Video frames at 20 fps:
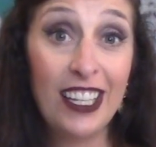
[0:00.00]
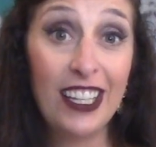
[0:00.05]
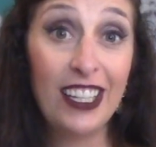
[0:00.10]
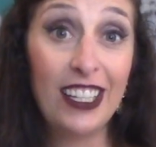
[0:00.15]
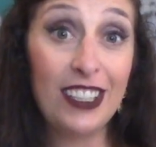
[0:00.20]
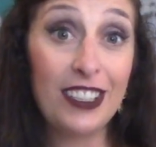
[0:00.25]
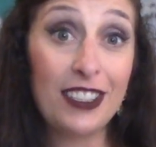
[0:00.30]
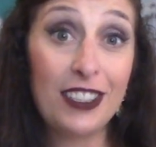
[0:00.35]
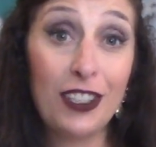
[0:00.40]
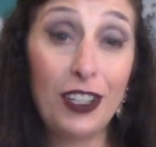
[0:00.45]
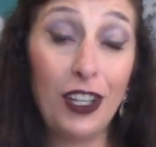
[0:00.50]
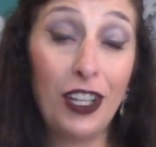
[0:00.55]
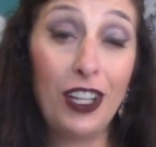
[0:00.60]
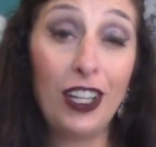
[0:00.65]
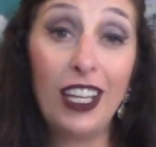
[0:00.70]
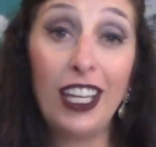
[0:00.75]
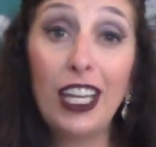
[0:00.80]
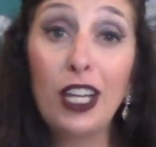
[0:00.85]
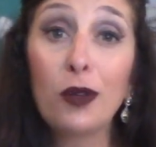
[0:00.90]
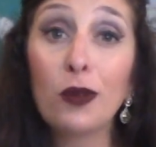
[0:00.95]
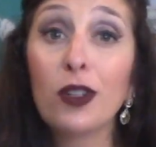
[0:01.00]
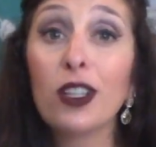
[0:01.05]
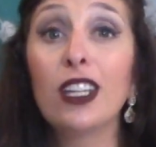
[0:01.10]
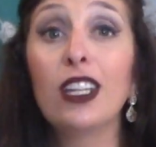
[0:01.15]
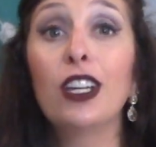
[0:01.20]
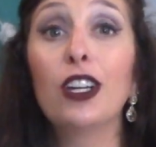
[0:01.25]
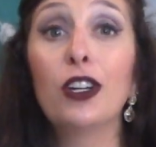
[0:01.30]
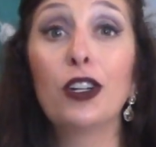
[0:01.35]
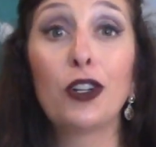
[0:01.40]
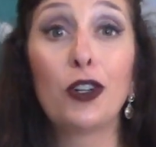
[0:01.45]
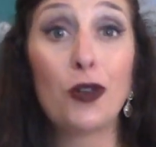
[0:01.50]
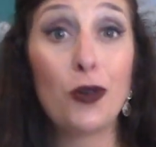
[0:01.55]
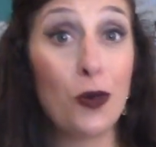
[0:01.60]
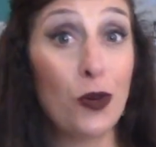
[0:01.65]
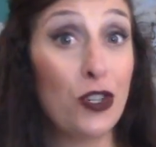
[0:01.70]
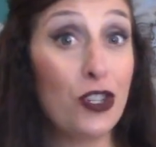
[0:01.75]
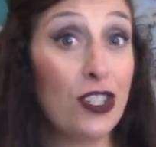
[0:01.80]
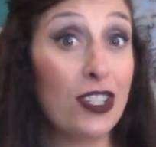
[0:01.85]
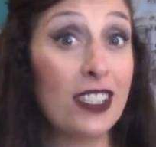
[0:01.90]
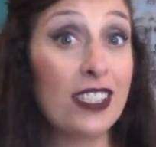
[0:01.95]
is an equally
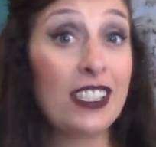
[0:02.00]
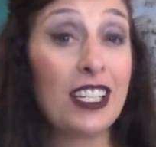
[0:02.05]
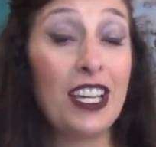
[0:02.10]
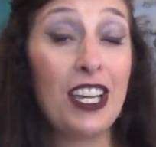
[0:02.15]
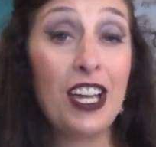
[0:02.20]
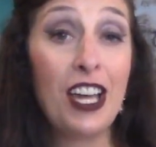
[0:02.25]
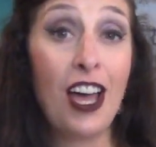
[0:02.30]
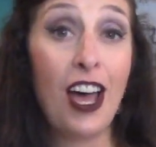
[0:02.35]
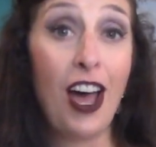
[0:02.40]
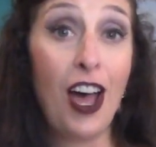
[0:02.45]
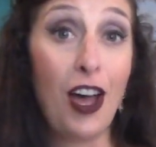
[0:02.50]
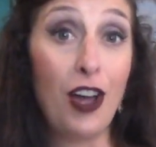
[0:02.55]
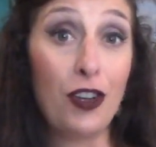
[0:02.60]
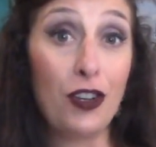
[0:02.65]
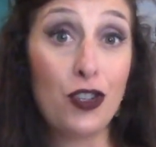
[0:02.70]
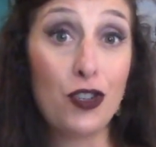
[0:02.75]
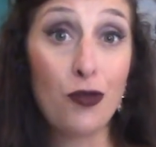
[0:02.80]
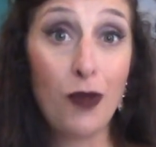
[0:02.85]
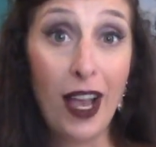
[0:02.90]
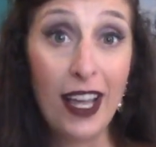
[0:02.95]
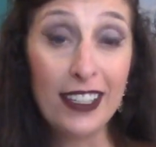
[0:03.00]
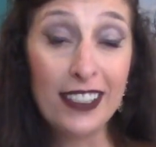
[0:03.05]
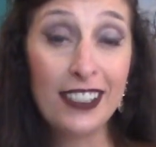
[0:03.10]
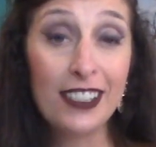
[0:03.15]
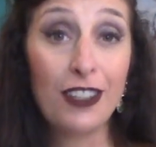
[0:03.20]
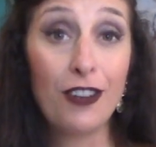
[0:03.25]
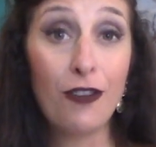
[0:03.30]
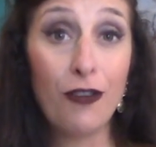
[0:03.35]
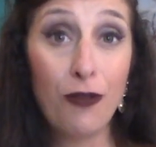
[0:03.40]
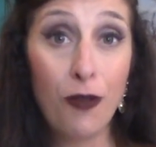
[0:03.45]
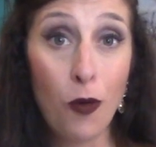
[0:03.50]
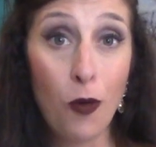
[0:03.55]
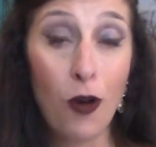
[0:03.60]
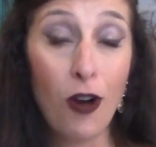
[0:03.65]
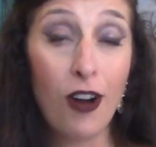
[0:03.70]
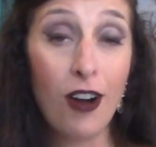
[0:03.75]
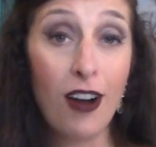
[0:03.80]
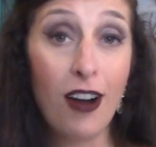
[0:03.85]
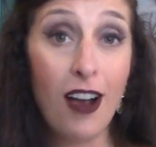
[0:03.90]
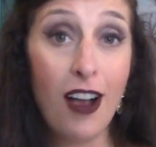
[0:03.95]
gorgeous dress
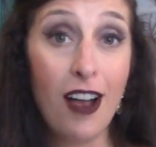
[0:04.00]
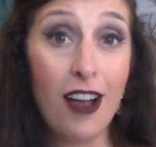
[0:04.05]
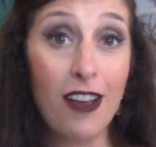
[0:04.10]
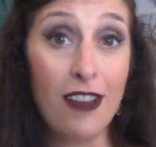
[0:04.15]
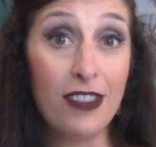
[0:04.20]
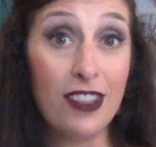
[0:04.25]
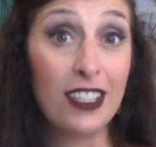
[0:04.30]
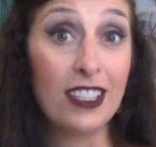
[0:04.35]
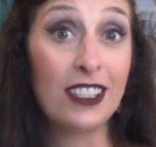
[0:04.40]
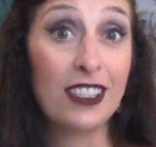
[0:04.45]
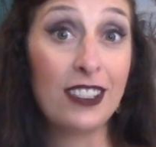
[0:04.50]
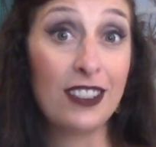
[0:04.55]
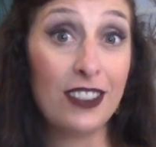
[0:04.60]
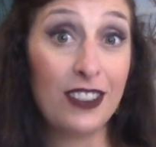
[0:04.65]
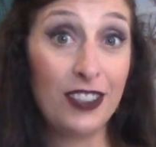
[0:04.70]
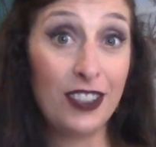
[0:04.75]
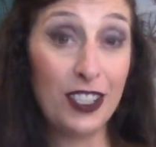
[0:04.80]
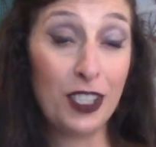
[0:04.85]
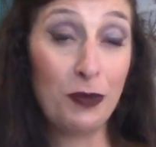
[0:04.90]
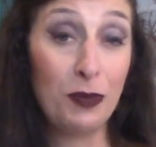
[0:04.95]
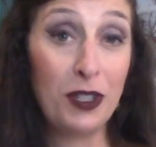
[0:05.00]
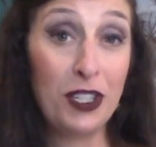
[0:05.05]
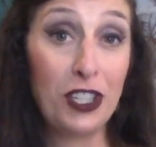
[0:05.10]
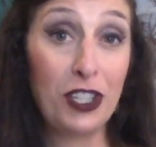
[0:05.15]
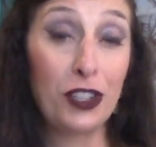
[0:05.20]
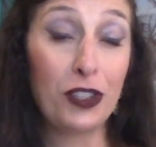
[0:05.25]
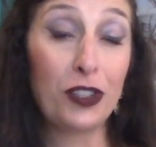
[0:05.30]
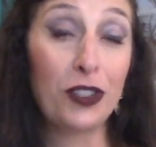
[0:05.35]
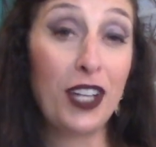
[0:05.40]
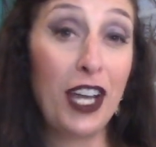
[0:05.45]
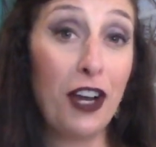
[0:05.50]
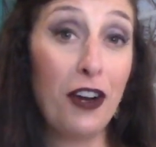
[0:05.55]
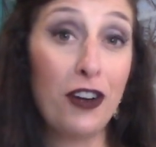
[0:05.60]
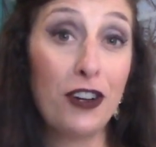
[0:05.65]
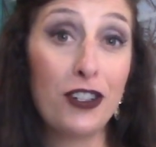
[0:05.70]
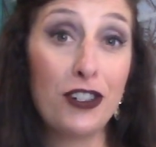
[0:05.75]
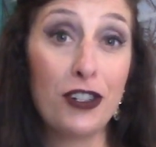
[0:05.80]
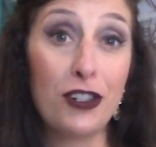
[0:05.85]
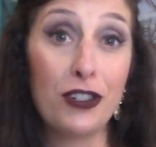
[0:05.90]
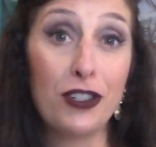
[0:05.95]
for this particular
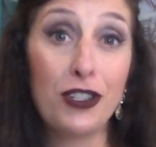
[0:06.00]
character.